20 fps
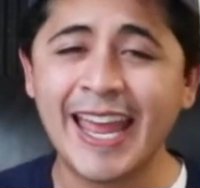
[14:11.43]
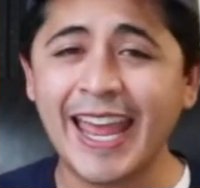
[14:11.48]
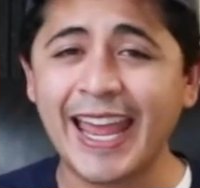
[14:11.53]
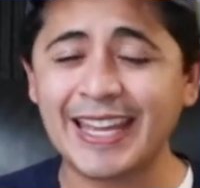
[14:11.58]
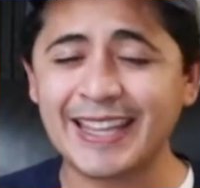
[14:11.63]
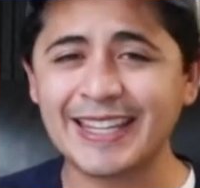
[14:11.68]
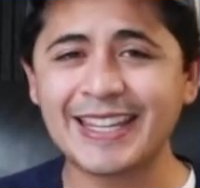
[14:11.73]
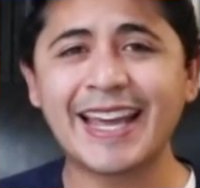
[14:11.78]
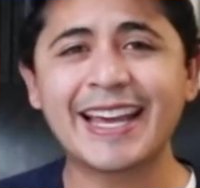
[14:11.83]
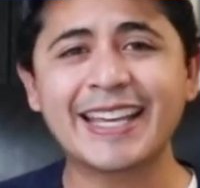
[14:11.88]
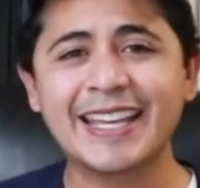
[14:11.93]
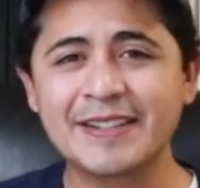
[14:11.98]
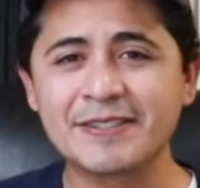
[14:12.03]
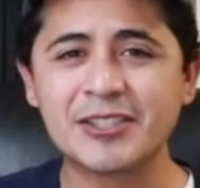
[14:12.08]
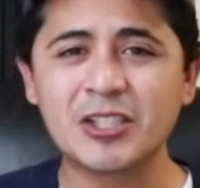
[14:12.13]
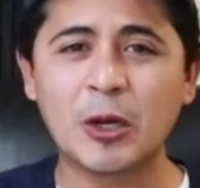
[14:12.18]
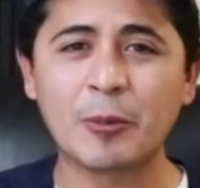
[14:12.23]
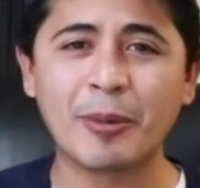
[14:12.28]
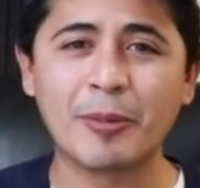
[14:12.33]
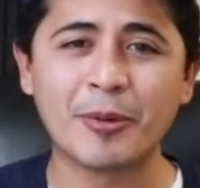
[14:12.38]
And then that gives
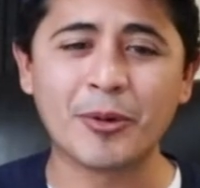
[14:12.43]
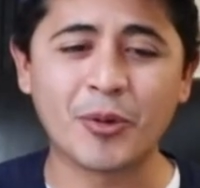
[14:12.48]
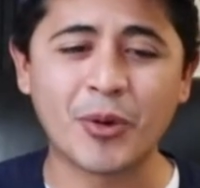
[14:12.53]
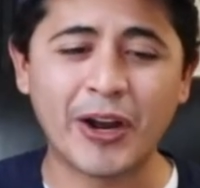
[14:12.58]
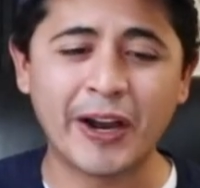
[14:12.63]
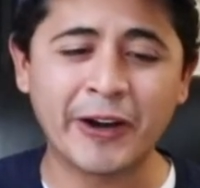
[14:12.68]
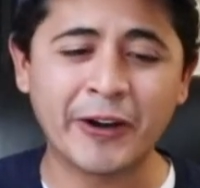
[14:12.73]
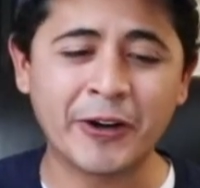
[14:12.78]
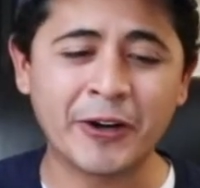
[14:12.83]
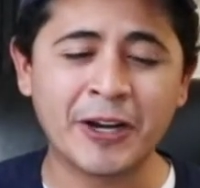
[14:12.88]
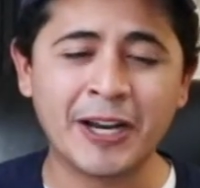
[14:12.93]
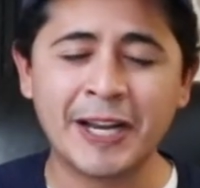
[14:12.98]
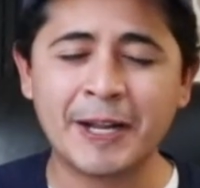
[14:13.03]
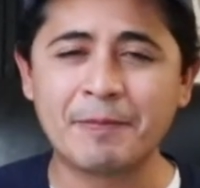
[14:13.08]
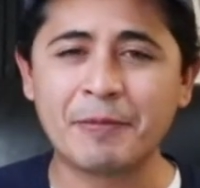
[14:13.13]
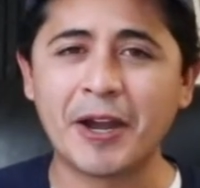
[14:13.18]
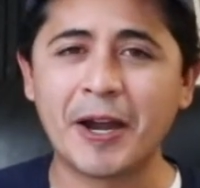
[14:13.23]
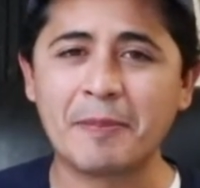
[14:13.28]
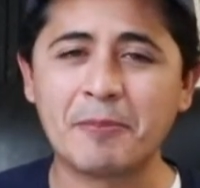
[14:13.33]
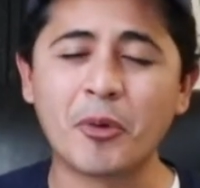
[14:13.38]
Tobey Maguire
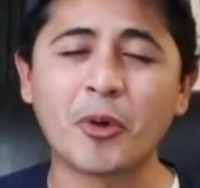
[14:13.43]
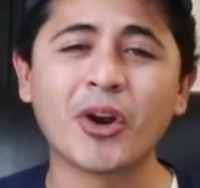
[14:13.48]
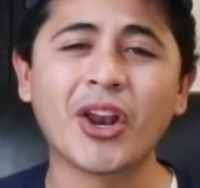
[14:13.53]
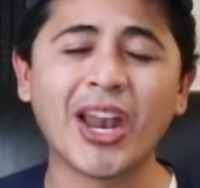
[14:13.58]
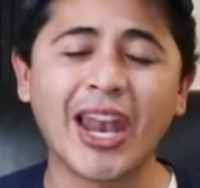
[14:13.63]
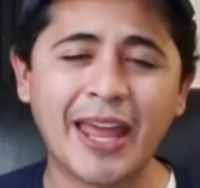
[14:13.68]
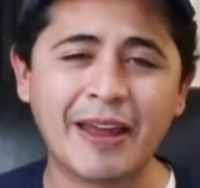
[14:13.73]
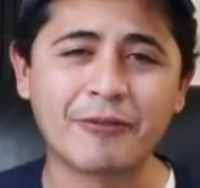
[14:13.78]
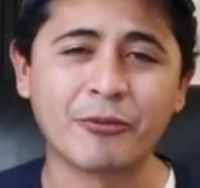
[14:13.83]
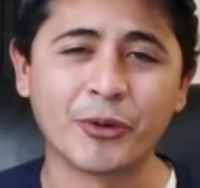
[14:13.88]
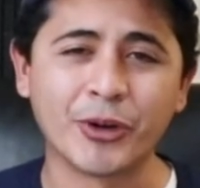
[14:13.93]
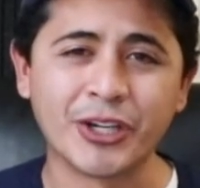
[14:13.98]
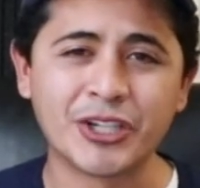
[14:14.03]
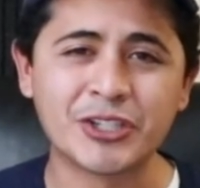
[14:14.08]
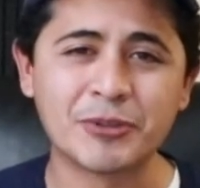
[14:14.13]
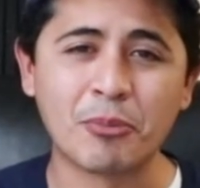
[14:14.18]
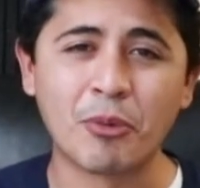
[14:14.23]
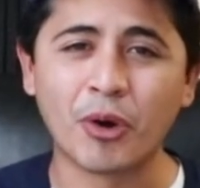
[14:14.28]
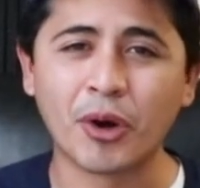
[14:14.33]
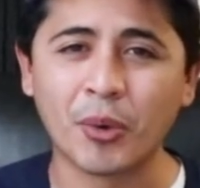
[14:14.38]
more leverage,
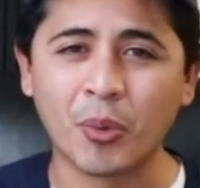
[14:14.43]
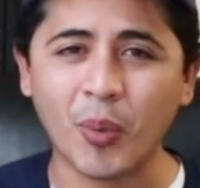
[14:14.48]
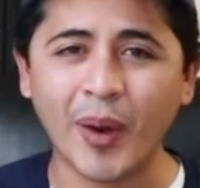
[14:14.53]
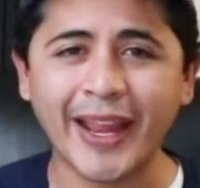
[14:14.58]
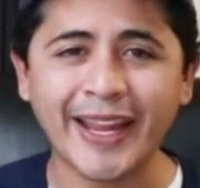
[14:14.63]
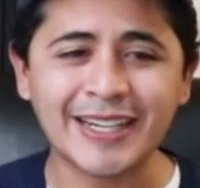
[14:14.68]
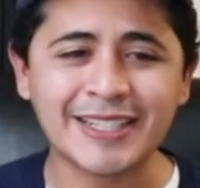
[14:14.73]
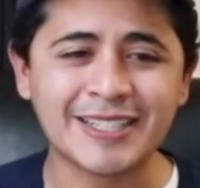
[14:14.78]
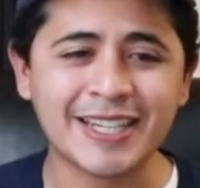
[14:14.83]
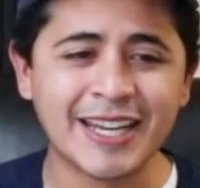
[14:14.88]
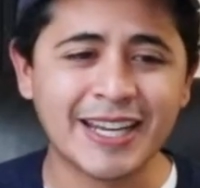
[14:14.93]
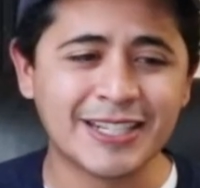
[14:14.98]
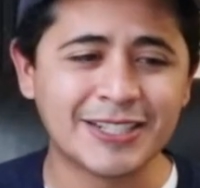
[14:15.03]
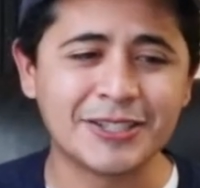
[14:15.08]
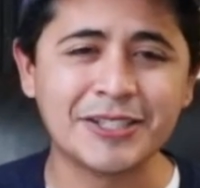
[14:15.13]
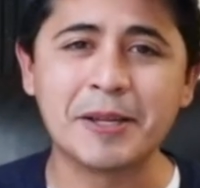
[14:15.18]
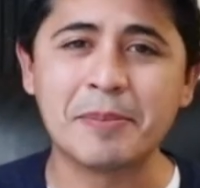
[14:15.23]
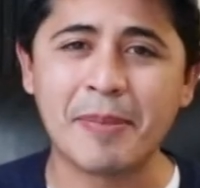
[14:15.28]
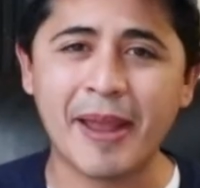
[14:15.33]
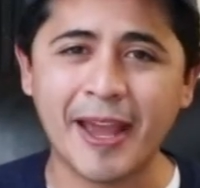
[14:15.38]
more weight
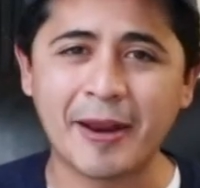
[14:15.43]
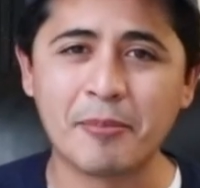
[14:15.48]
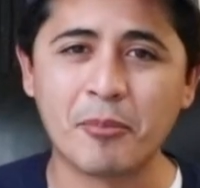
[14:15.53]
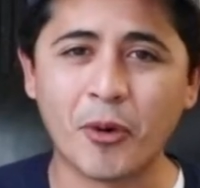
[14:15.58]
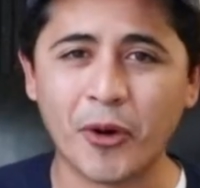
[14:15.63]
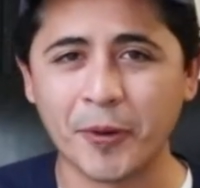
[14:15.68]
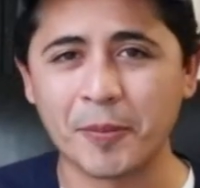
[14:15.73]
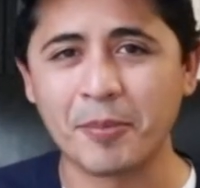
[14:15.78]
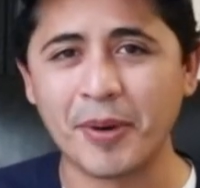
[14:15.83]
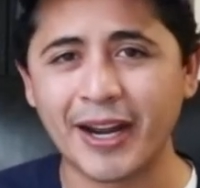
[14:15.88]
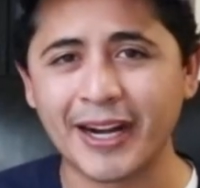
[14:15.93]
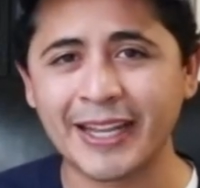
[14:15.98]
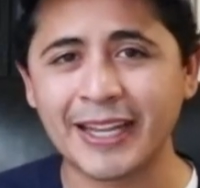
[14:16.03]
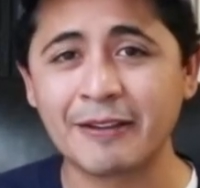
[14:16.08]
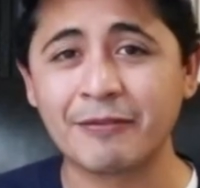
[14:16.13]
to demand more money